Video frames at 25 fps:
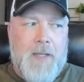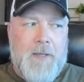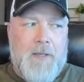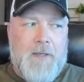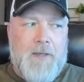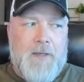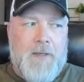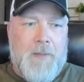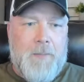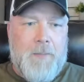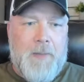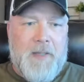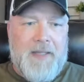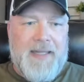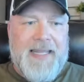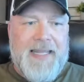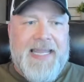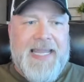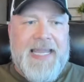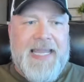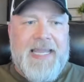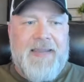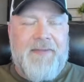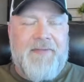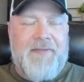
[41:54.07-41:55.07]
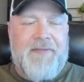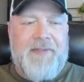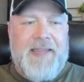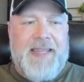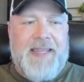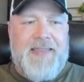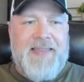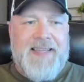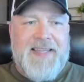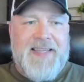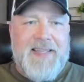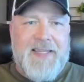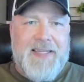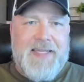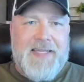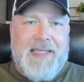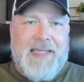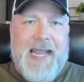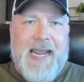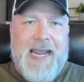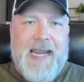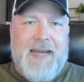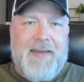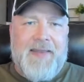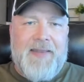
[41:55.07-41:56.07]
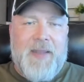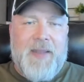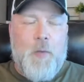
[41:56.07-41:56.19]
to believe in the state.